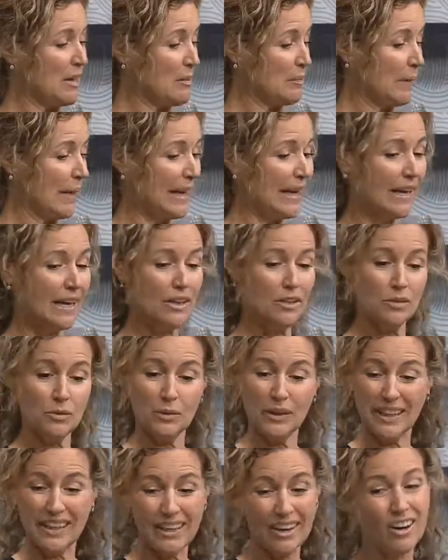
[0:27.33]
am, and
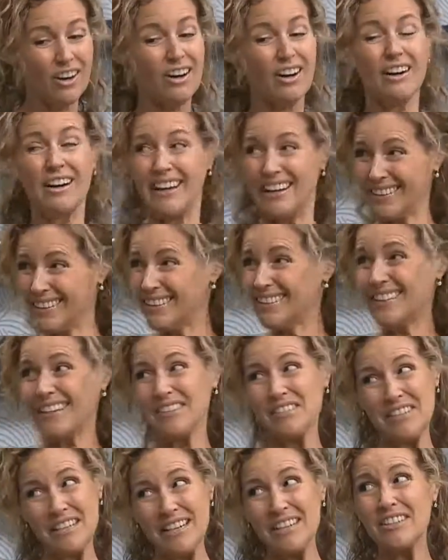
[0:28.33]
we are heading
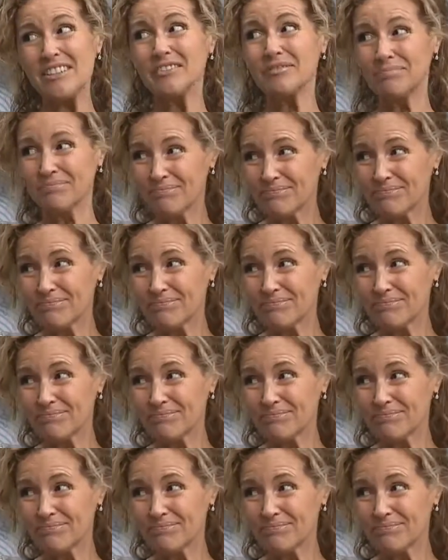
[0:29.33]
downtown.